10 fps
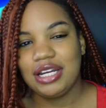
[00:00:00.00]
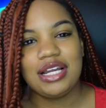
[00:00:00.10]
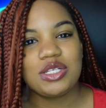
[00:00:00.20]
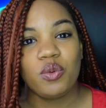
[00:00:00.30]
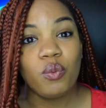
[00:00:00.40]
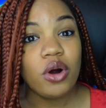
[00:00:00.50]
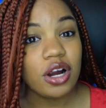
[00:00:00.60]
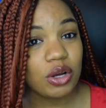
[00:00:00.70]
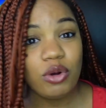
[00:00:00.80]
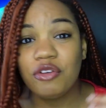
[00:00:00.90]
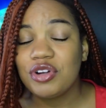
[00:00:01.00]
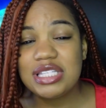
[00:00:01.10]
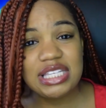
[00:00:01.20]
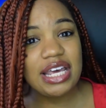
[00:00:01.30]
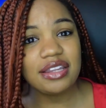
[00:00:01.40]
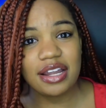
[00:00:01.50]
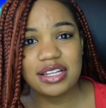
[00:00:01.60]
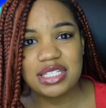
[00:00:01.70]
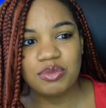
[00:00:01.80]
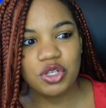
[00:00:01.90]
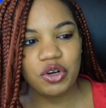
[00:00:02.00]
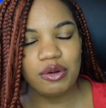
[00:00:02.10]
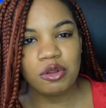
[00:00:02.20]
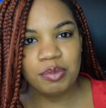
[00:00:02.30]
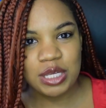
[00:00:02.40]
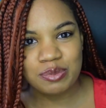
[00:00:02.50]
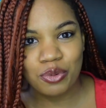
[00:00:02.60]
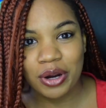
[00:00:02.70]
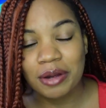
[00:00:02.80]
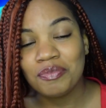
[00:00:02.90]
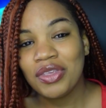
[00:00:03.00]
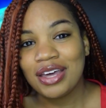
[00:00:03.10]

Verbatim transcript: It doesn't work. We've been seeing that to some degree with Beast Boy.